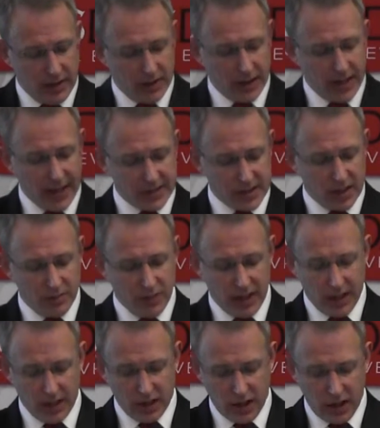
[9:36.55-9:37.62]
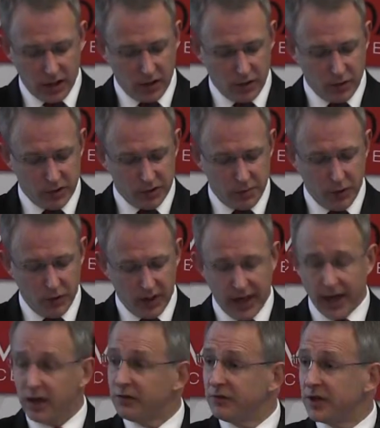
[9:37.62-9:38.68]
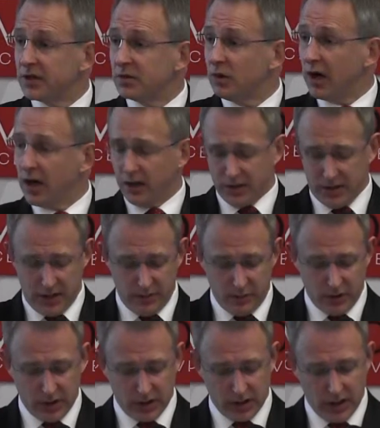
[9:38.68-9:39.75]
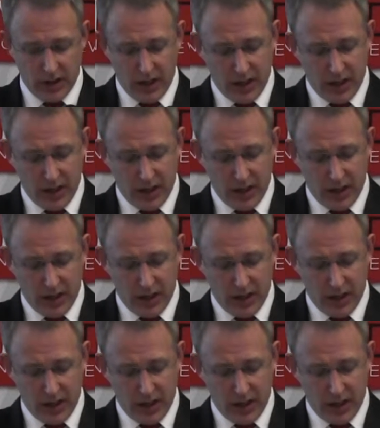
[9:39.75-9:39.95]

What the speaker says: that as NBN Co was building out a fixed wireless network,